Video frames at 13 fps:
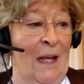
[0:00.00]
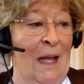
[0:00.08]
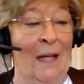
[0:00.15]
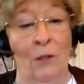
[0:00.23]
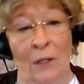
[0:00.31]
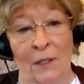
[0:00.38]

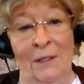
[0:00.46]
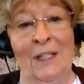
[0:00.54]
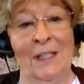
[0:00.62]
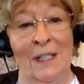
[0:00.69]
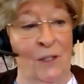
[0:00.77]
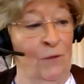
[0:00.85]
and
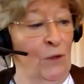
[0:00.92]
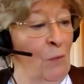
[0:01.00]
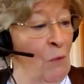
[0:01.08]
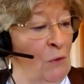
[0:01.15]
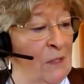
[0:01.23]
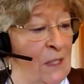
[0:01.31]
this is for the
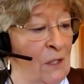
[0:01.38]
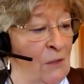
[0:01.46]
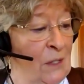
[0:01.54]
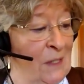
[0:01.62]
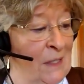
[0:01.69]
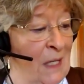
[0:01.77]
most
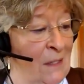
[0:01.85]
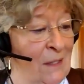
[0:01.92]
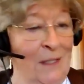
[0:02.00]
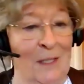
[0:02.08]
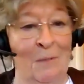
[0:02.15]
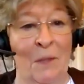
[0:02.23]
serious
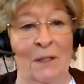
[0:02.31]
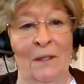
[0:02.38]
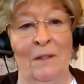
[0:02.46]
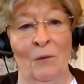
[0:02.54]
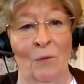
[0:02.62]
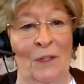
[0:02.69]
cases, but
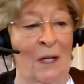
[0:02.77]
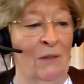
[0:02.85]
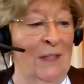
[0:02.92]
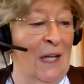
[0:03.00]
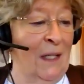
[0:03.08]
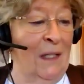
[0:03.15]

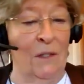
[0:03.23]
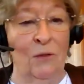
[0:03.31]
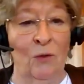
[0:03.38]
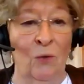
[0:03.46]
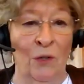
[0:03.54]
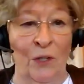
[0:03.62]
without getting
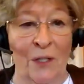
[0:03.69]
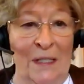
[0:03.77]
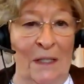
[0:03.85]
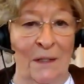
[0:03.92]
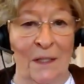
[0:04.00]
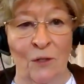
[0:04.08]
into all the
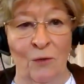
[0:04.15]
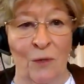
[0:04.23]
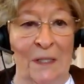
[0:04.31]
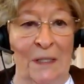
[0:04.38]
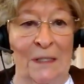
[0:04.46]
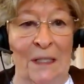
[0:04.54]

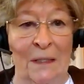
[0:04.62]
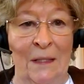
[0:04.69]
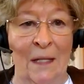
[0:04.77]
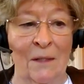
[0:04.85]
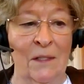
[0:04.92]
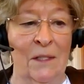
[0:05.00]
nitty-gritty
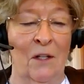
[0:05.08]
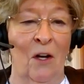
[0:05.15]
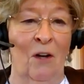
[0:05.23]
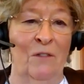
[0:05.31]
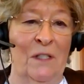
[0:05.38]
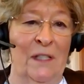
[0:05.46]
details,
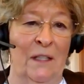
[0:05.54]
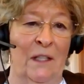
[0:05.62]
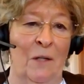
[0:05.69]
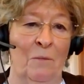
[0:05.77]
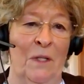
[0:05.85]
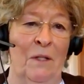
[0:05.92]
obviously
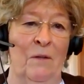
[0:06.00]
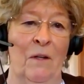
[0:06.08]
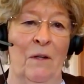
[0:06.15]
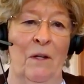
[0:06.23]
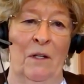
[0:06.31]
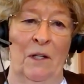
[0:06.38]
there'd be
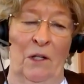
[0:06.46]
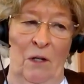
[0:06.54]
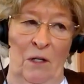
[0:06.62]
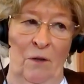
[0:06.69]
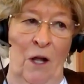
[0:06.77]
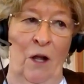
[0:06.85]

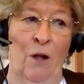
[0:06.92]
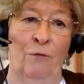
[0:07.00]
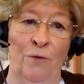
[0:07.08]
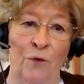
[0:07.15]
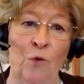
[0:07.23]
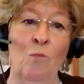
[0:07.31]
a
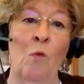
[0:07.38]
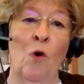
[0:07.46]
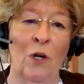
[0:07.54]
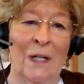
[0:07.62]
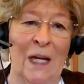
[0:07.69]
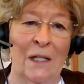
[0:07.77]
few
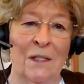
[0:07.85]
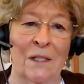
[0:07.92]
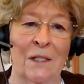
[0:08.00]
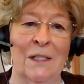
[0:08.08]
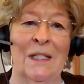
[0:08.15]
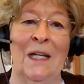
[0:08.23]
more
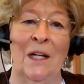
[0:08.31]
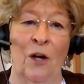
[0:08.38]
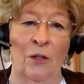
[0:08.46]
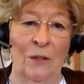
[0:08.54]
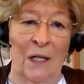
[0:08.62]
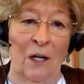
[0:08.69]
cases in
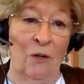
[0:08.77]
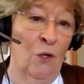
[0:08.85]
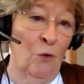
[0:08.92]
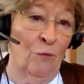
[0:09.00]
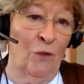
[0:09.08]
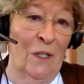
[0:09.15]

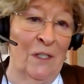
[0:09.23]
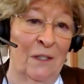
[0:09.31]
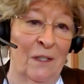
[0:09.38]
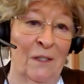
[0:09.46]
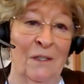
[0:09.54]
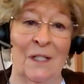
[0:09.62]
Ontario, for
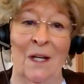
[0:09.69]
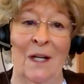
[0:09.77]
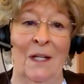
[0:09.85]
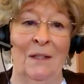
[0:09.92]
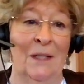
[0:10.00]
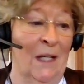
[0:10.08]
instance,
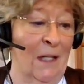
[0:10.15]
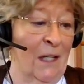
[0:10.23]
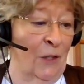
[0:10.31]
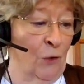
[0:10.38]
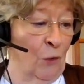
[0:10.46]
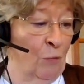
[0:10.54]
than in
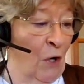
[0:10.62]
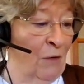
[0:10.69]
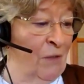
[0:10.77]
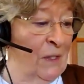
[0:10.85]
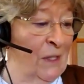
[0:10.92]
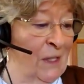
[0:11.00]
other
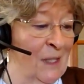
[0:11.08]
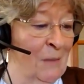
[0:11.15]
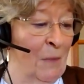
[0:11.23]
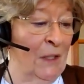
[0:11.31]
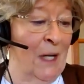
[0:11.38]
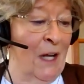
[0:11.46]
provinces,
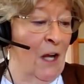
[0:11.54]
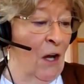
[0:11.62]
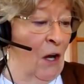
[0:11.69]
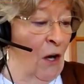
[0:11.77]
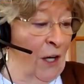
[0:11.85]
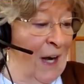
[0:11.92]
but
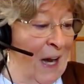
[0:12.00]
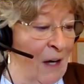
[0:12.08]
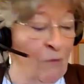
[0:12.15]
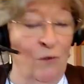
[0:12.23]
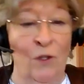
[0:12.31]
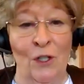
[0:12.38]
on
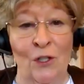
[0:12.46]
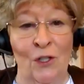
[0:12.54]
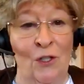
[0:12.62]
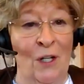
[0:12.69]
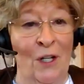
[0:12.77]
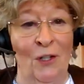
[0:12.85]

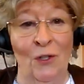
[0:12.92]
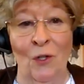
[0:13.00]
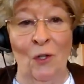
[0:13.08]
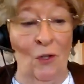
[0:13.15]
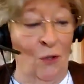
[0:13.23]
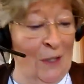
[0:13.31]
average,
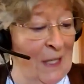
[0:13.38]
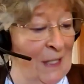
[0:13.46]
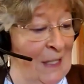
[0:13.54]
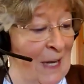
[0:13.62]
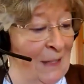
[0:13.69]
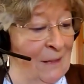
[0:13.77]
you're
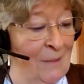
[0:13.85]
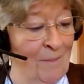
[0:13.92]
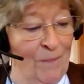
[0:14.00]
looking at